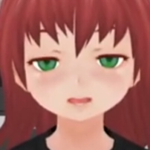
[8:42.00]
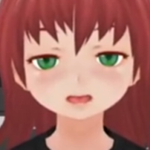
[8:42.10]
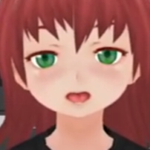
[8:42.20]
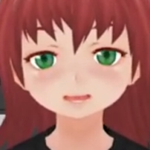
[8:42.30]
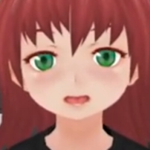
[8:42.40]

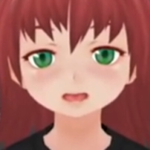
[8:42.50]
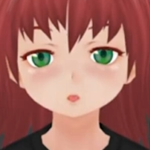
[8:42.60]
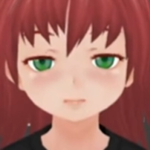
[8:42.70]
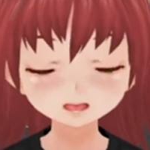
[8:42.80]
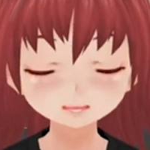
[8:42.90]
Click on the
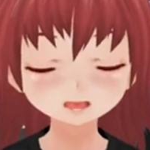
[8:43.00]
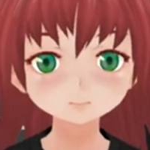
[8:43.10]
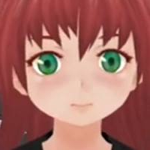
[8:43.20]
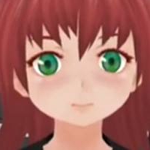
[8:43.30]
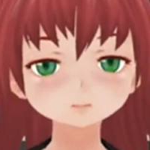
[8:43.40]
current
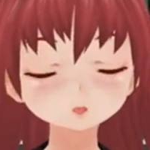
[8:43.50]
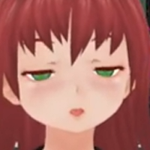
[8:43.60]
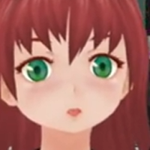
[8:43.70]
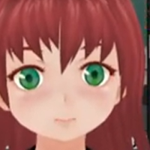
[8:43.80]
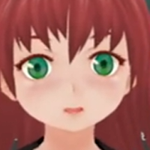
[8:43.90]
character
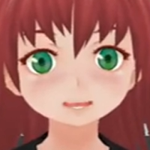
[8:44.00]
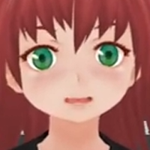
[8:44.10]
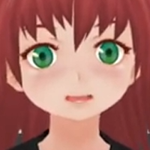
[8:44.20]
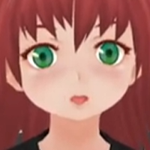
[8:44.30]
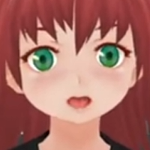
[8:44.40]

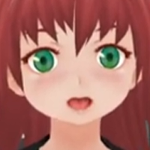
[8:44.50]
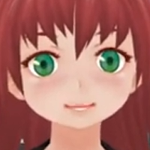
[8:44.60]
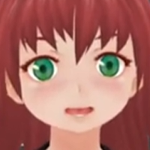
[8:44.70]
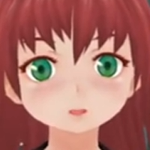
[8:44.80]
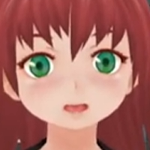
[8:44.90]
and on the
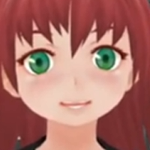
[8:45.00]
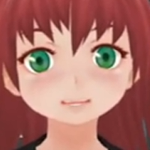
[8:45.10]
right side you